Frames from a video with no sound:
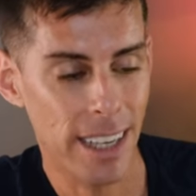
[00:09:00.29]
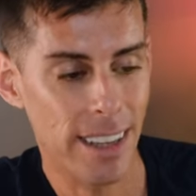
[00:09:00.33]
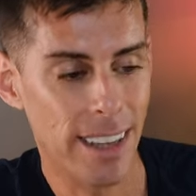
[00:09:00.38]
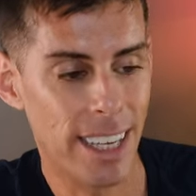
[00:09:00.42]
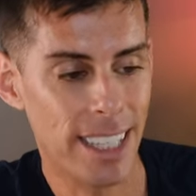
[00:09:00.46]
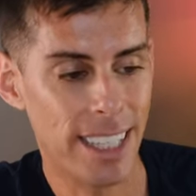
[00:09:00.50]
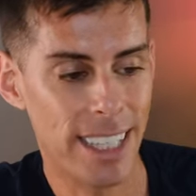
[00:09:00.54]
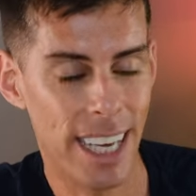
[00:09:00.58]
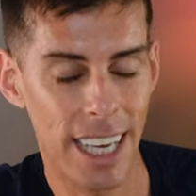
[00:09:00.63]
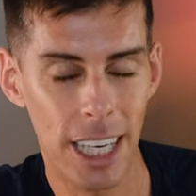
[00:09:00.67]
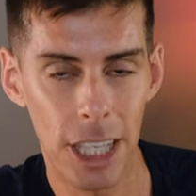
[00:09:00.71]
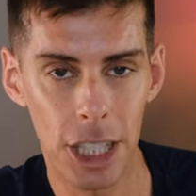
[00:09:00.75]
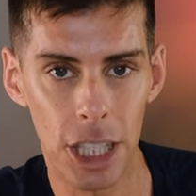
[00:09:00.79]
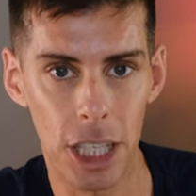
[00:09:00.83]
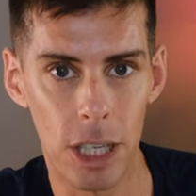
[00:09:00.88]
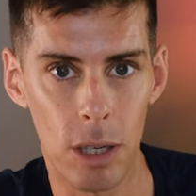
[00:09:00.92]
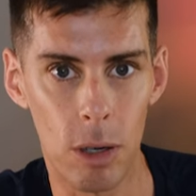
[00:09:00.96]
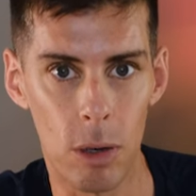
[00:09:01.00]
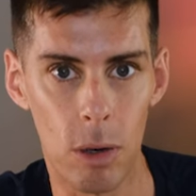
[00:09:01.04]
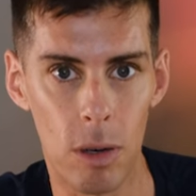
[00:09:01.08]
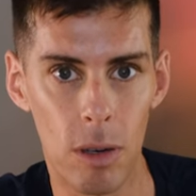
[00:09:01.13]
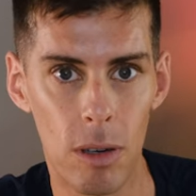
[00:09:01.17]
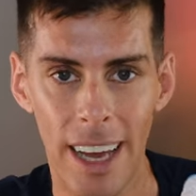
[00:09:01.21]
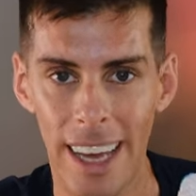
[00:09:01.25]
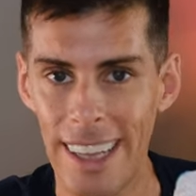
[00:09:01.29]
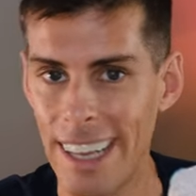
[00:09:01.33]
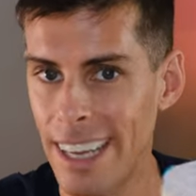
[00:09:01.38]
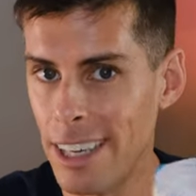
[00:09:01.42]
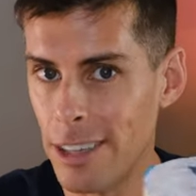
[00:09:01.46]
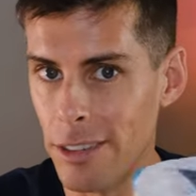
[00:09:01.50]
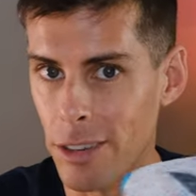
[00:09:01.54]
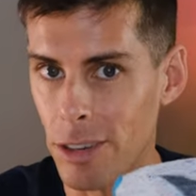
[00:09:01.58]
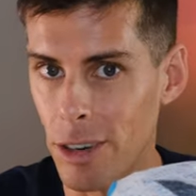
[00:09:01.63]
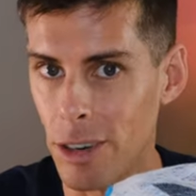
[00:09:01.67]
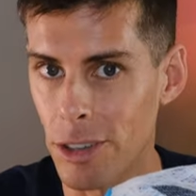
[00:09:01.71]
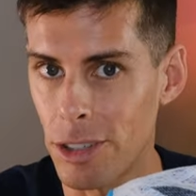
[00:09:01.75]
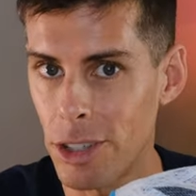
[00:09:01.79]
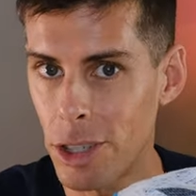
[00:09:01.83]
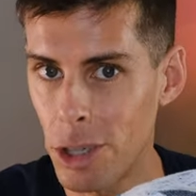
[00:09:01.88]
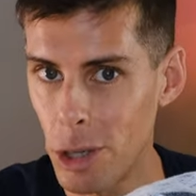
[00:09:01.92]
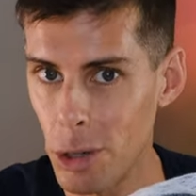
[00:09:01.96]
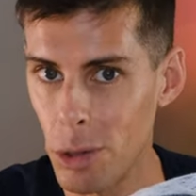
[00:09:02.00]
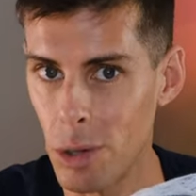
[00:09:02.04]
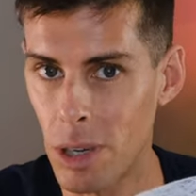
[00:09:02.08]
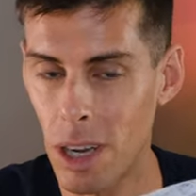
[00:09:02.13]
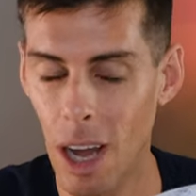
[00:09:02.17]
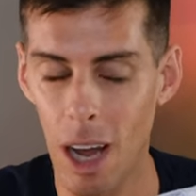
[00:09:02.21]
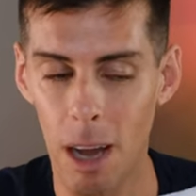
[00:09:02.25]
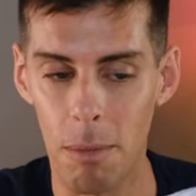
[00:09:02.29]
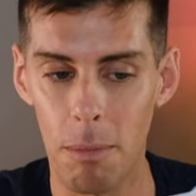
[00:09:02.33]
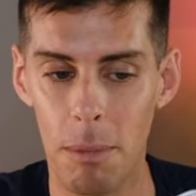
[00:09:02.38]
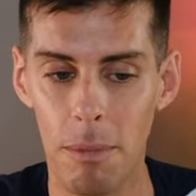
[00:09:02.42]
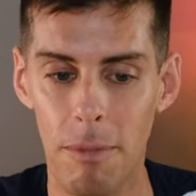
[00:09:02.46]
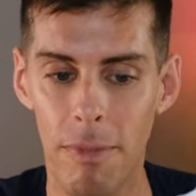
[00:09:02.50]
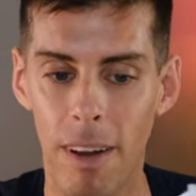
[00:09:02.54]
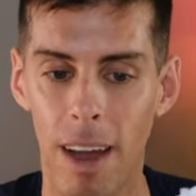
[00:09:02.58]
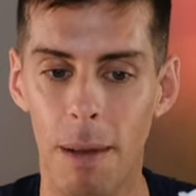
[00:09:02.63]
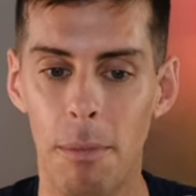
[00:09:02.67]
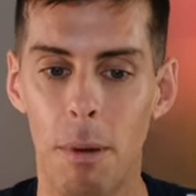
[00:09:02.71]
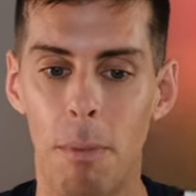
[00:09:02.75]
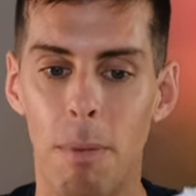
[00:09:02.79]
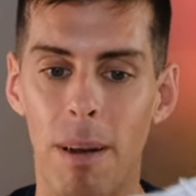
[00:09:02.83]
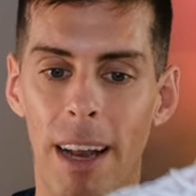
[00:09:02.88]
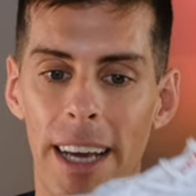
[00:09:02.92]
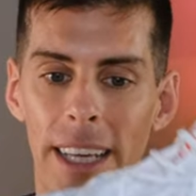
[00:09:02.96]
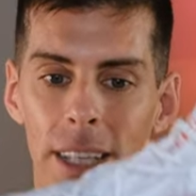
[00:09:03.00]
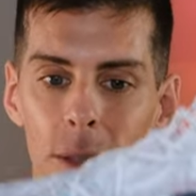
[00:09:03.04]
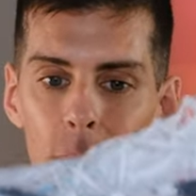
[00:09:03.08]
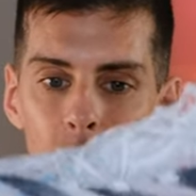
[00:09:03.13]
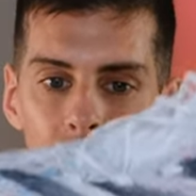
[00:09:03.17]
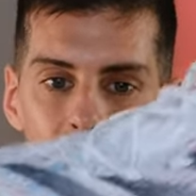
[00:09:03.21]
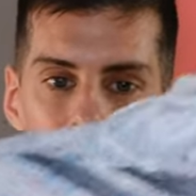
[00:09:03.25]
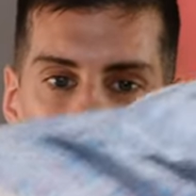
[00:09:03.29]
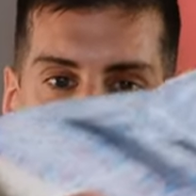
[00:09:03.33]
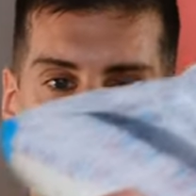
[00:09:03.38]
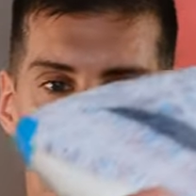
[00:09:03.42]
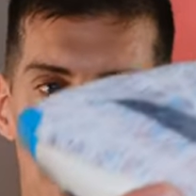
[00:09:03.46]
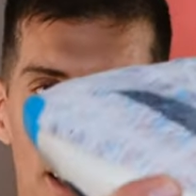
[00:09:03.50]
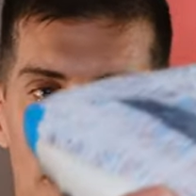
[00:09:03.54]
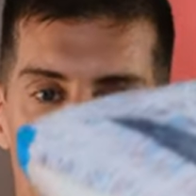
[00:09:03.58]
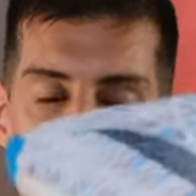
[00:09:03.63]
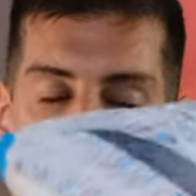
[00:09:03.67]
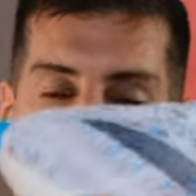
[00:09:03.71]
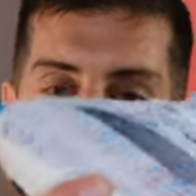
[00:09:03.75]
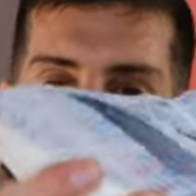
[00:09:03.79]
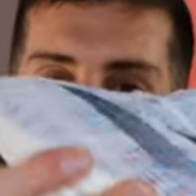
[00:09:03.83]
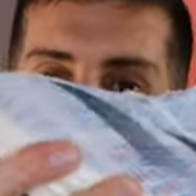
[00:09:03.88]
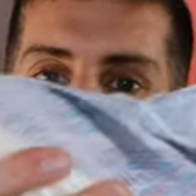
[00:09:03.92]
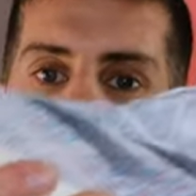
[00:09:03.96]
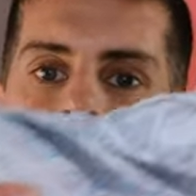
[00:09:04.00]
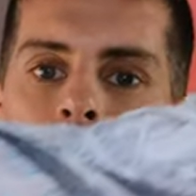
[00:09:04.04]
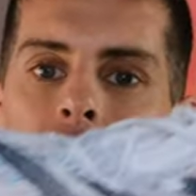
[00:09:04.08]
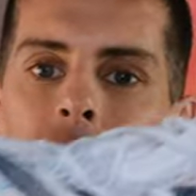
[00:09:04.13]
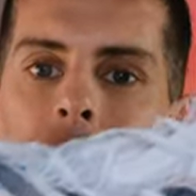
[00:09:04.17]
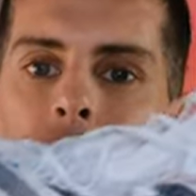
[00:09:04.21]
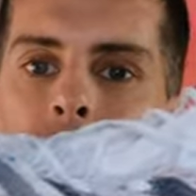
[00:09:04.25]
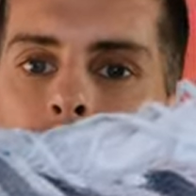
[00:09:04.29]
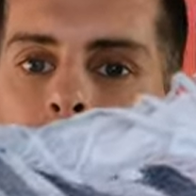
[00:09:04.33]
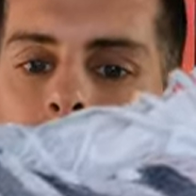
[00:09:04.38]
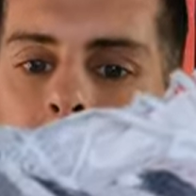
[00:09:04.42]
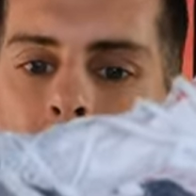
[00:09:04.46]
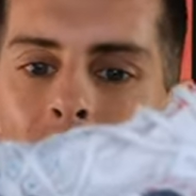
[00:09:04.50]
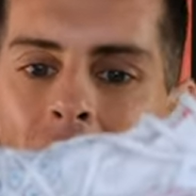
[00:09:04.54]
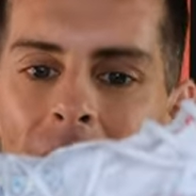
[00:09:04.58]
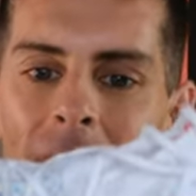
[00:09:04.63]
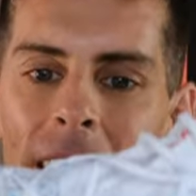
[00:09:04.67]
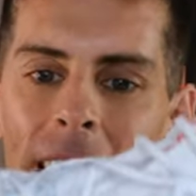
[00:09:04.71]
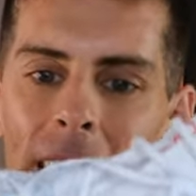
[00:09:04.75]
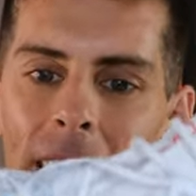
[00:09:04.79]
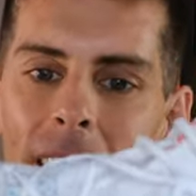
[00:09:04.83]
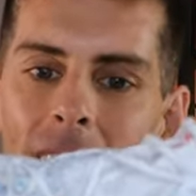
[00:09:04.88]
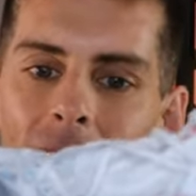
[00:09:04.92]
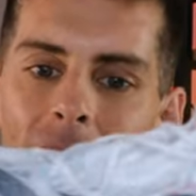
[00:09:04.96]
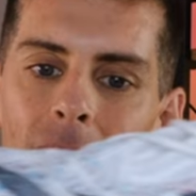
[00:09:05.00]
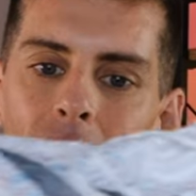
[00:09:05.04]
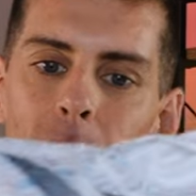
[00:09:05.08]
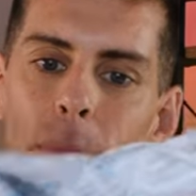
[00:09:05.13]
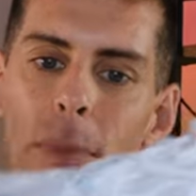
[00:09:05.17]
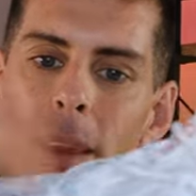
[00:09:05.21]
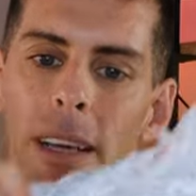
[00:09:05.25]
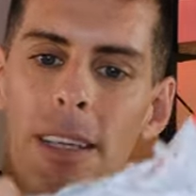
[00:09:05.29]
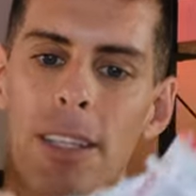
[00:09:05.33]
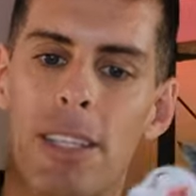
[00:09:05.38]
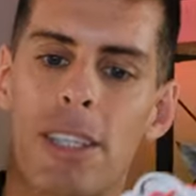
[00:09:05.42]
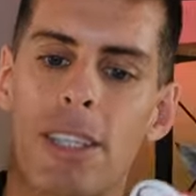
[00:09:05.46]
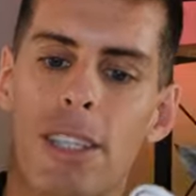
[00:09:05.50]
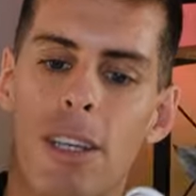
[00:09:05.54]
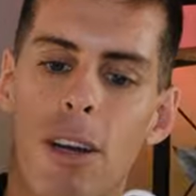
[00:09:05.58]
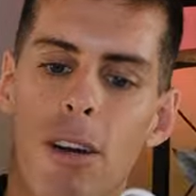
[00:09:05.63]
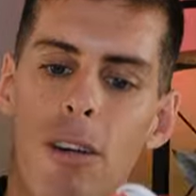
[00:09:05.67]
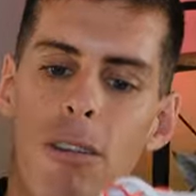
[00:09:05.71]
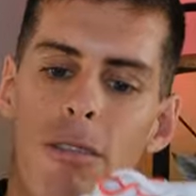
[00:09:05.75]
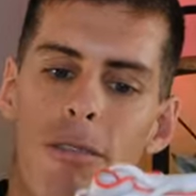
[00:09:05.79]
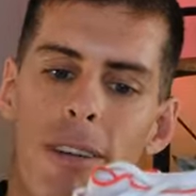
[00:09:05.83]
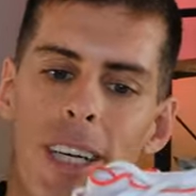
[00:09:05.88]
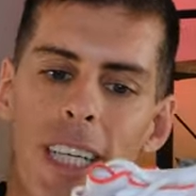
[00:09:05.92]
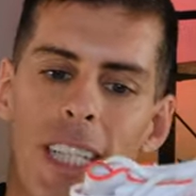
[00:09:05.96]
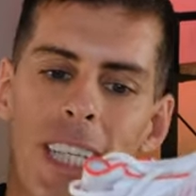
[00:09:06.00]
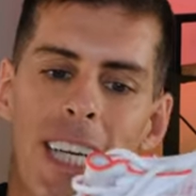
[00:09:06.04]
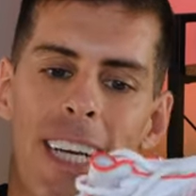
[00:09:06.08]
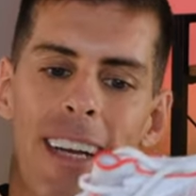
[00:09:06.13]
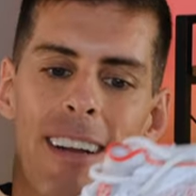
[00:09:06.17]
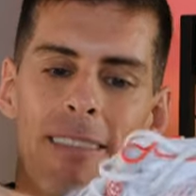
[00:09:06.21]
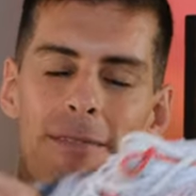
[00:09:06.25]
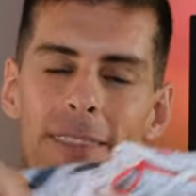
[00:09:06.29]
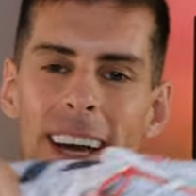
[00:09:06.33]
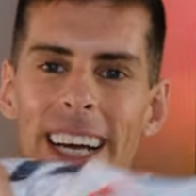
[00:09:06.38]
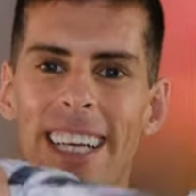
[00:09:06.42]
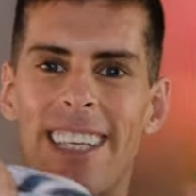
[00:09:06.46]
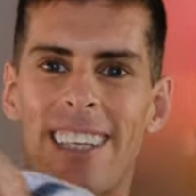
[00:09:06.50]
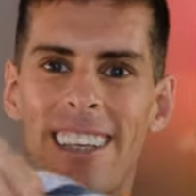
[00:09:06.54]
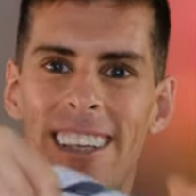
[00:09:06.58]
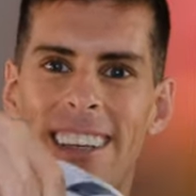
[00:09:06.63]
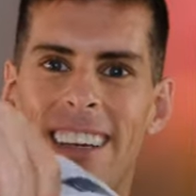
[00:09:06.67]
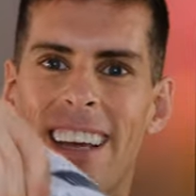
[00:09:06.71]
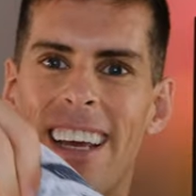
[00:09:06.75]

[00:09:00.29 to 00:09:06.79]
this energy core. And then you've got two carbon fiber plates, which makes this shoe so rigid. In fact,